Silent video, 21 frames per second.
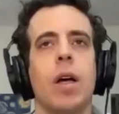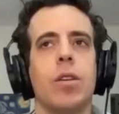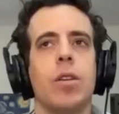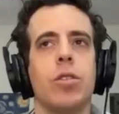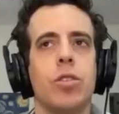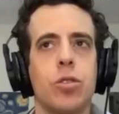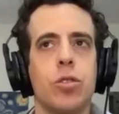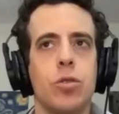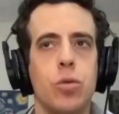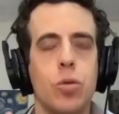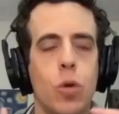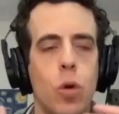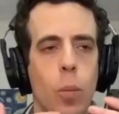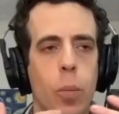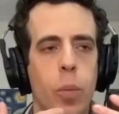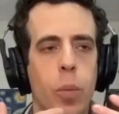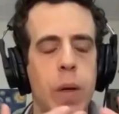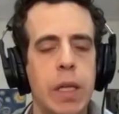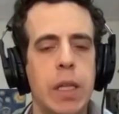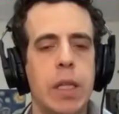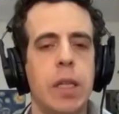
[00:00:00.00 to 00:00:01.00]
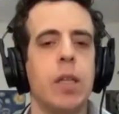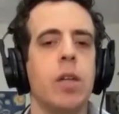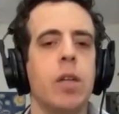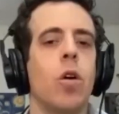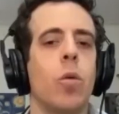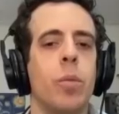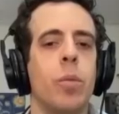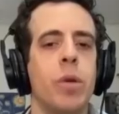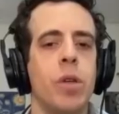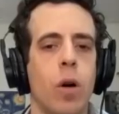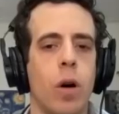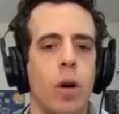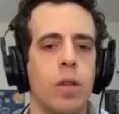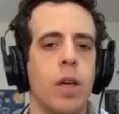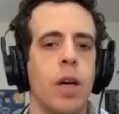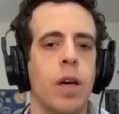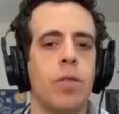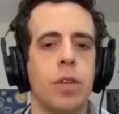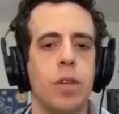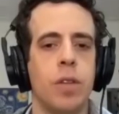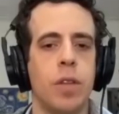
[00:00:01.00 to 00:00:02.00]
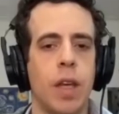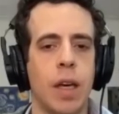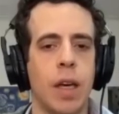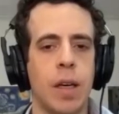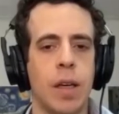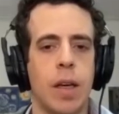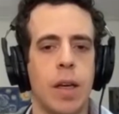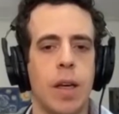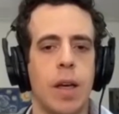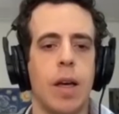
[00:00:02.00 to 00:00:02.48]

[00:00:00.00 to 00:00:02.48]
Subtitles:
just to completely go beyond everything.